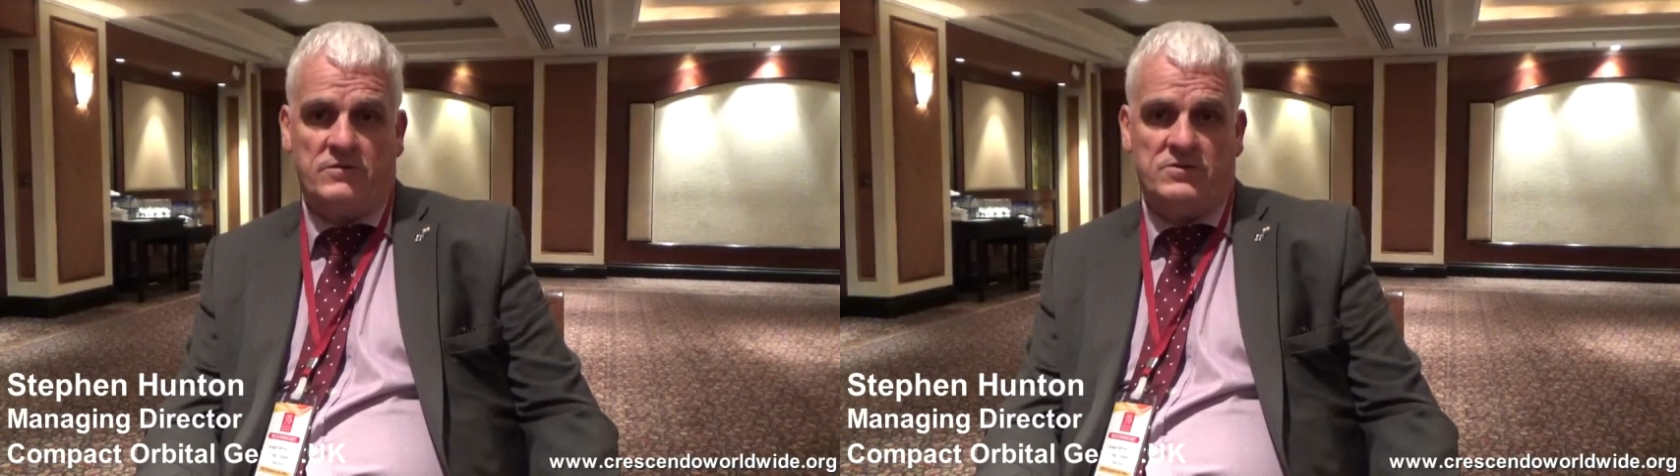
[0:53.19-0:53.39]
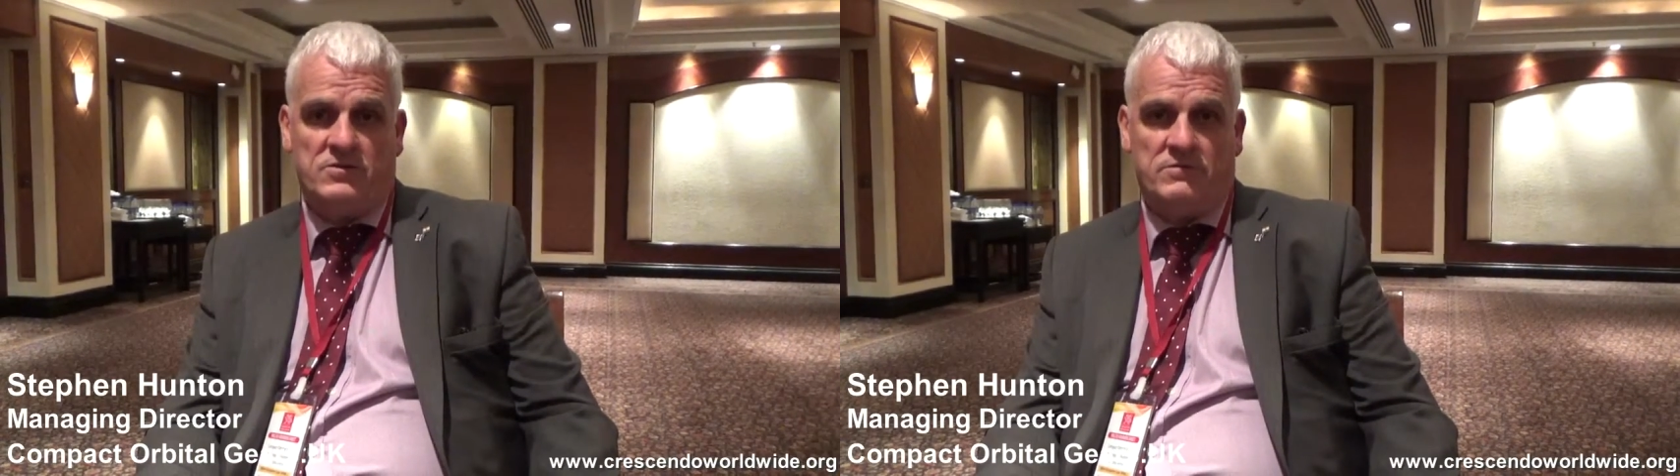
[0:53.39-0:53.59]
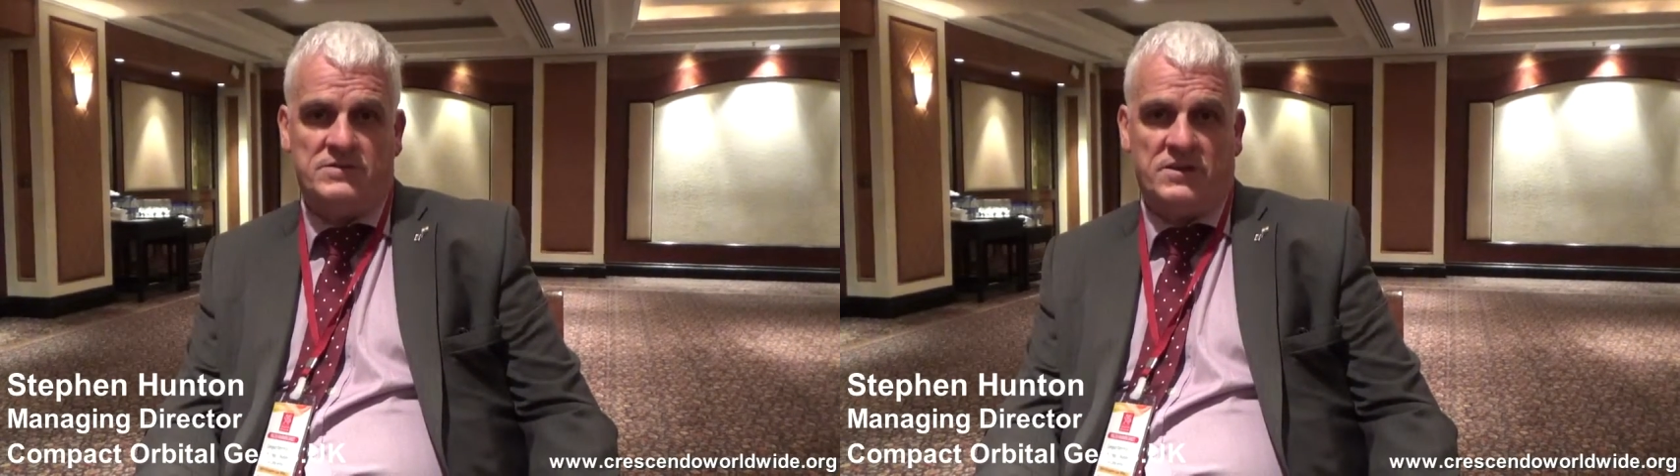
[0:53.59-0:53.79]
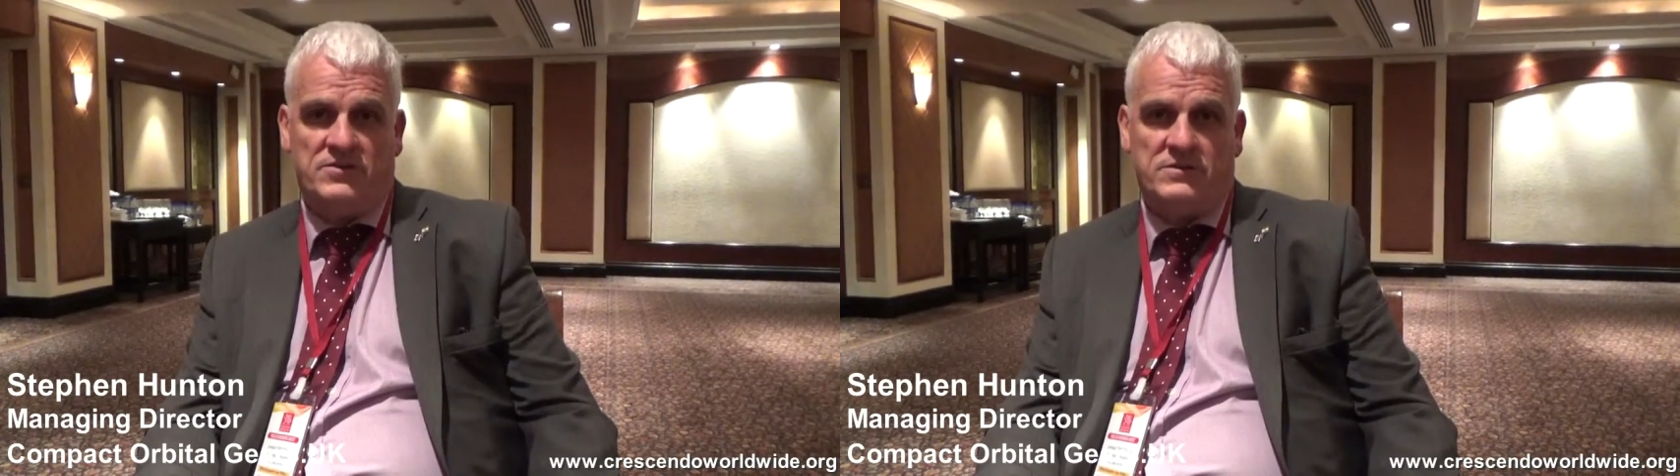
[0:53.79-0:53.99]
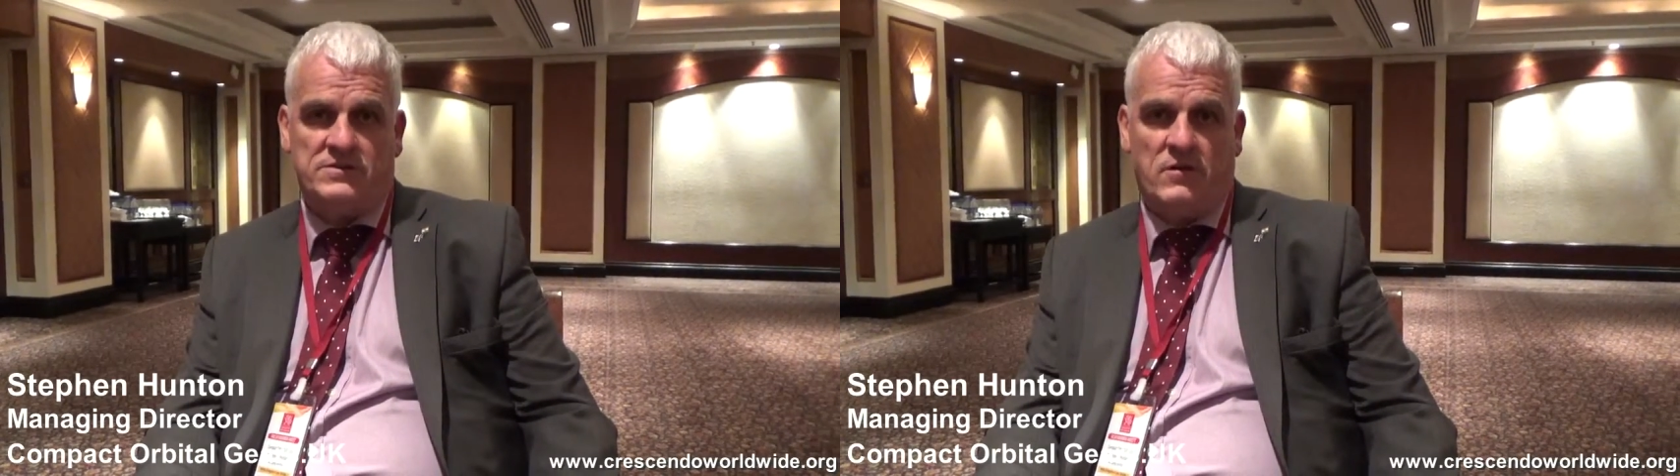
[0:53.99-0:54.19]
those
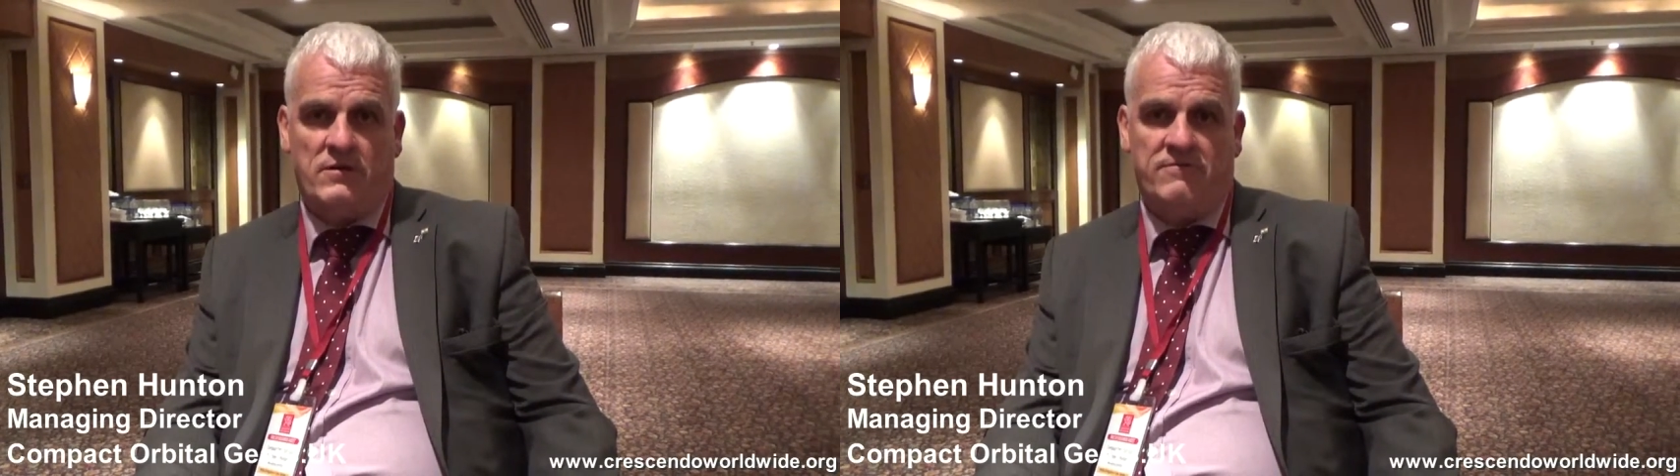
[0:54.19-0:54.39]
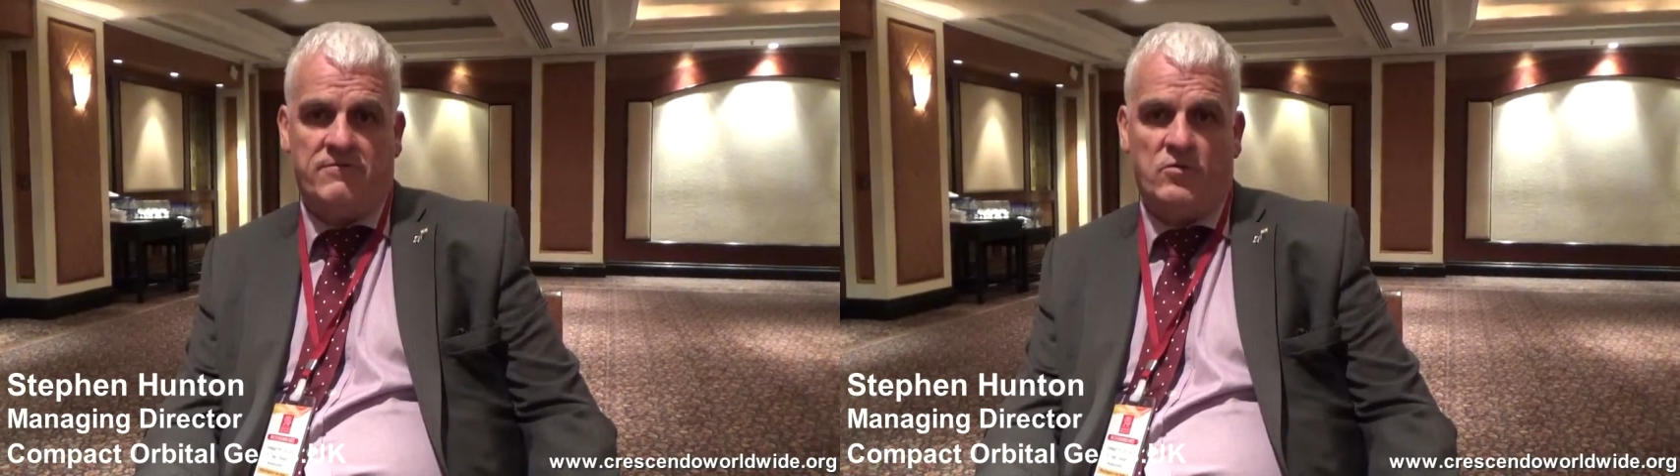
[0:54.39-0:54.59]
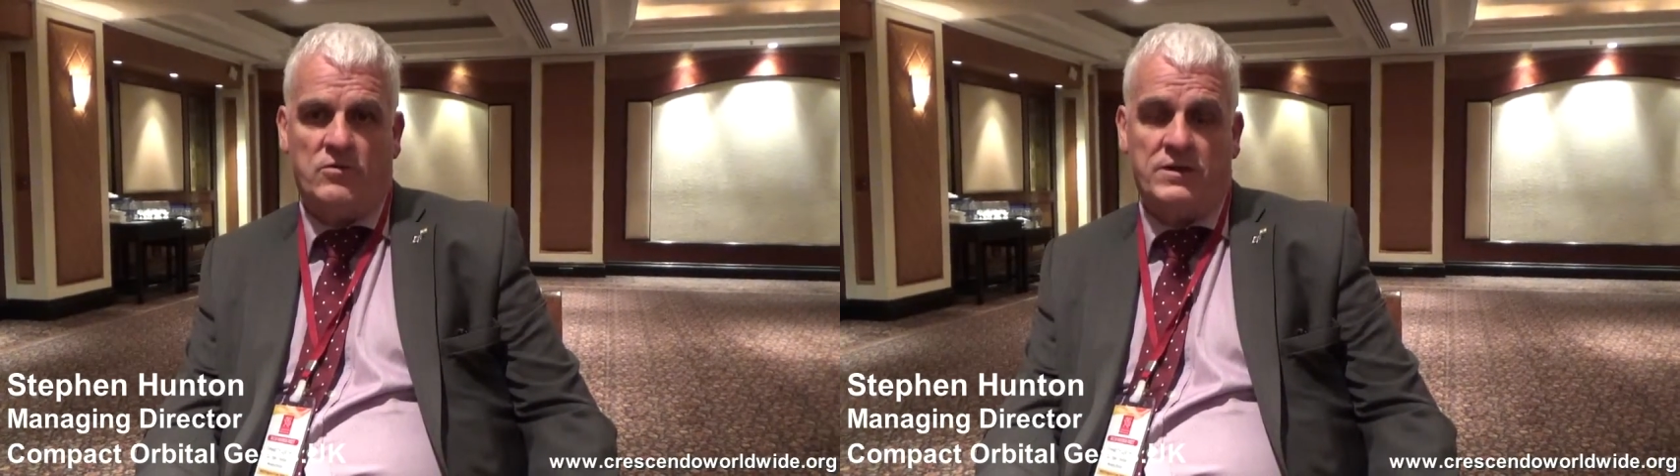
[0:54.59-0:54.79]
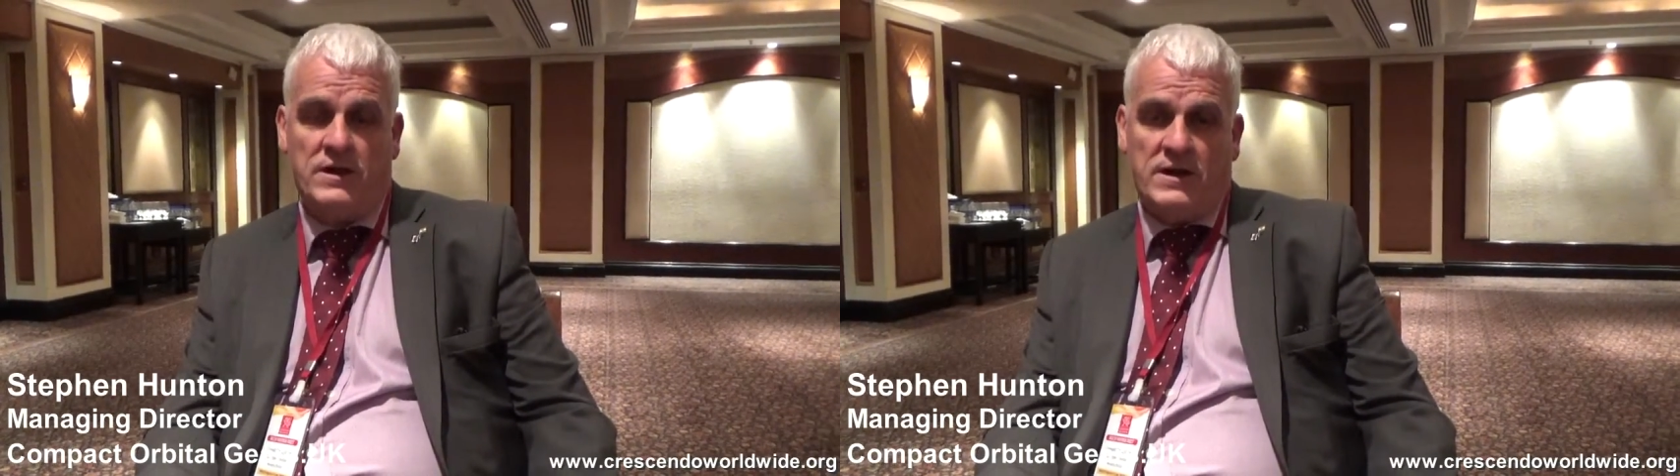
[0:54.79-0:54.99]
conversations going forward.